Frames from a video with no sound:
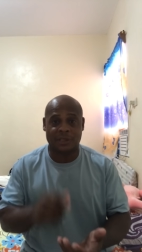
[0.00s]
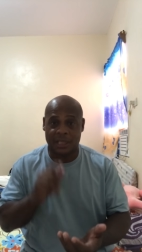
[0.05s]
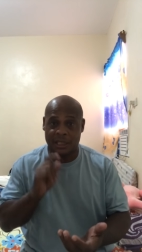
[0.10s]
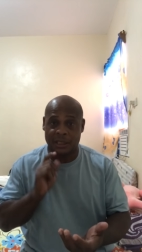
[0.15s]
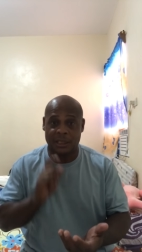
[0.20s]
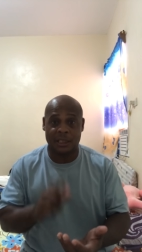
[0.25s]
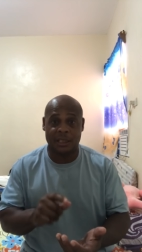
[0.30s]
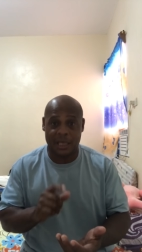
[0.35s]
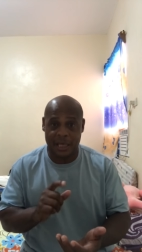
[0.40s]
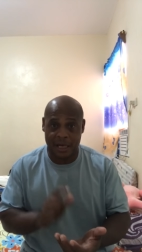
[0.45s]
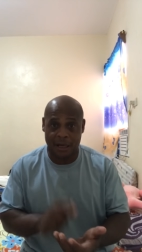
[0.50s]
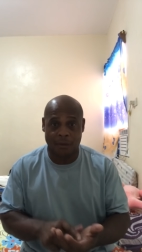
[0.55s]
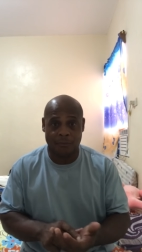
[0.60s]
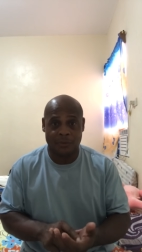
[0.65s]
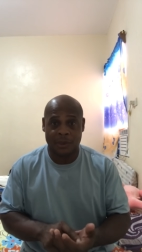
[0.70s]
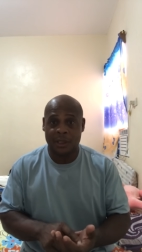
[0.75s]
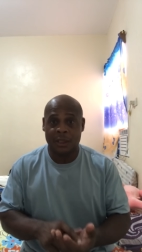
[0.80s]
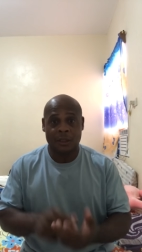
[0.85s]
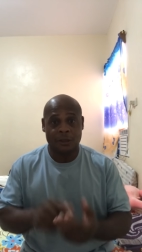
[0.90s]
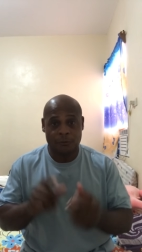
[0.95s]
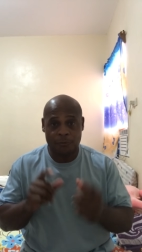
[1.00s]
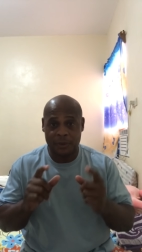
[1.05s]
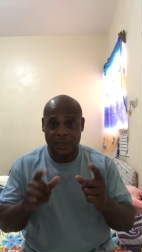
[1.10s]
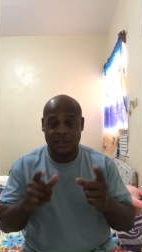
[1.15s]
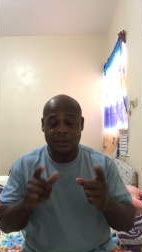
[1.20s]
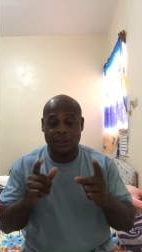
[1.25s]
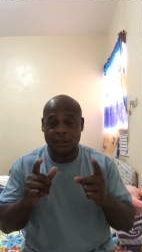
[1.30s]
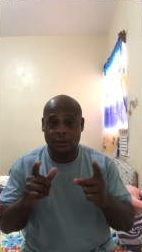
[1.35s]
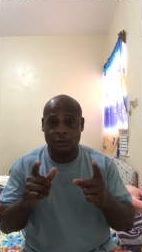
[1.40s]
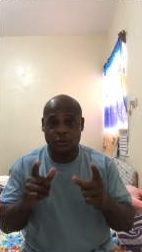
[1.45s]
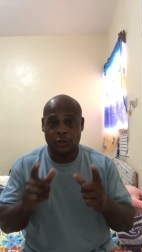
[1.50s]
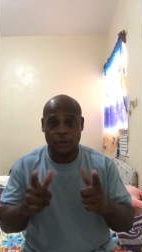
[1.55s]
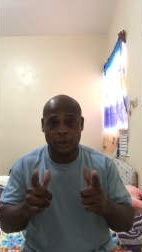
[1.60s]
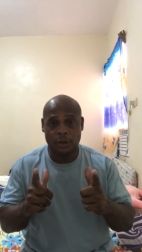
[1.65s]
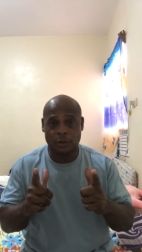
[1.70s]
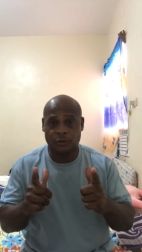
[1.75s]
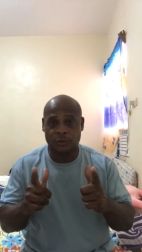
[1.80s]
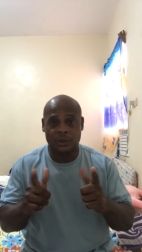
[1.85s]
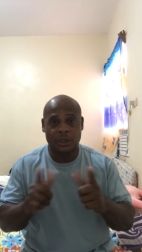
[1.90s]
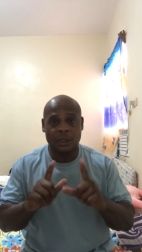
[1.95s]
They need help, especially the
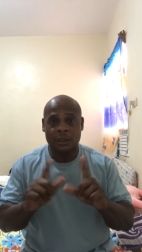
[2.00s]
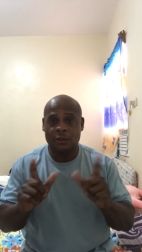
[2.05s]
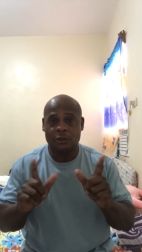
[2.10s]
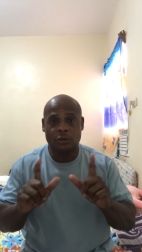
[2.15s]
children.